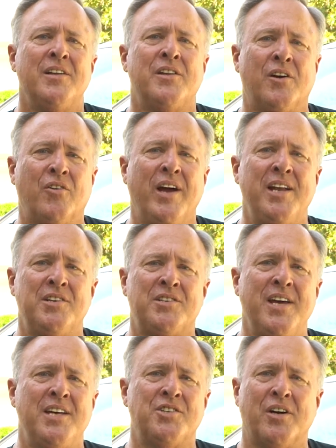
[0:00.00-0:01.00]
The greatest
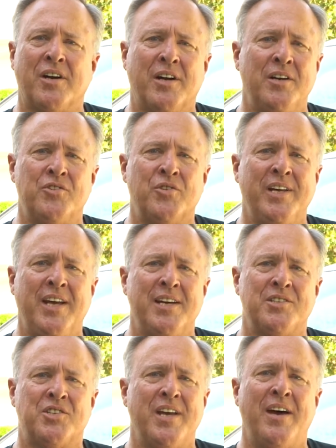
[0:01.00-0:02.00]
days our country
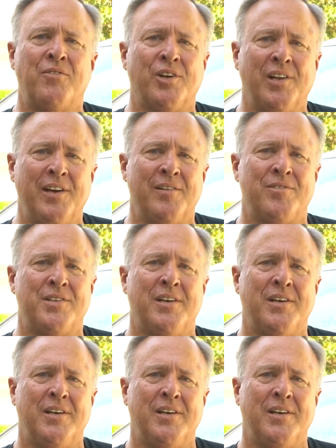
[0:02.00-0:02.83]
has ever lived.